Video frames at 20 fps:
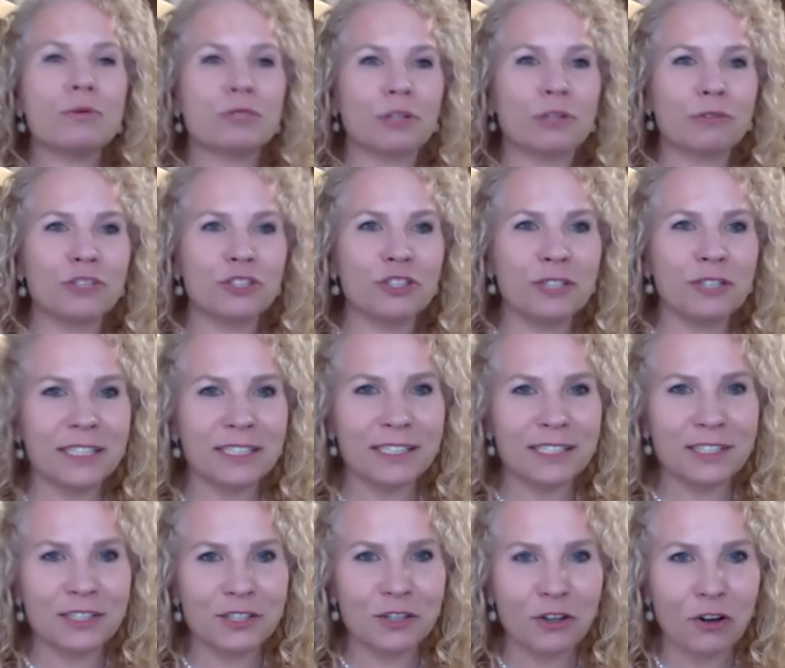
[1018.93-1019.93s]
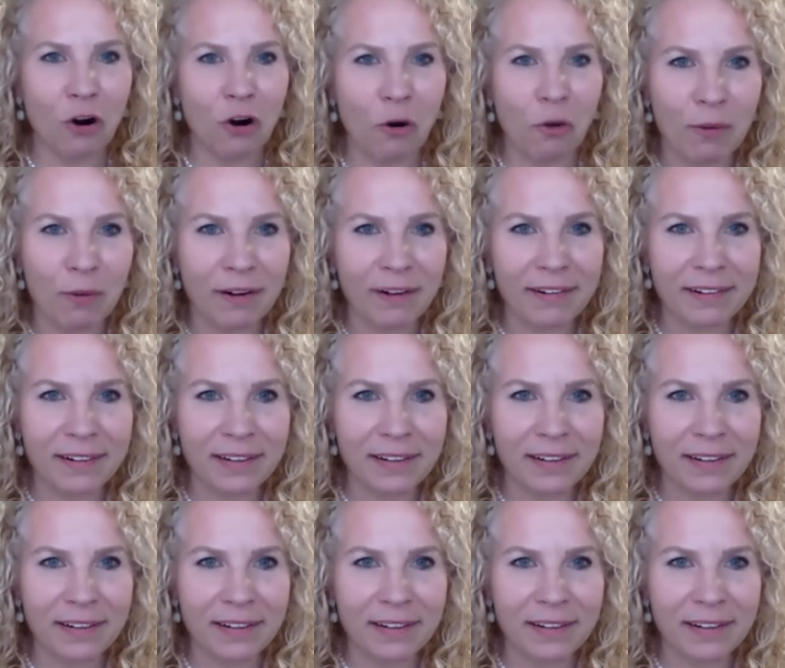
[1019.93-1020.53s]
Don't you need to do your homework?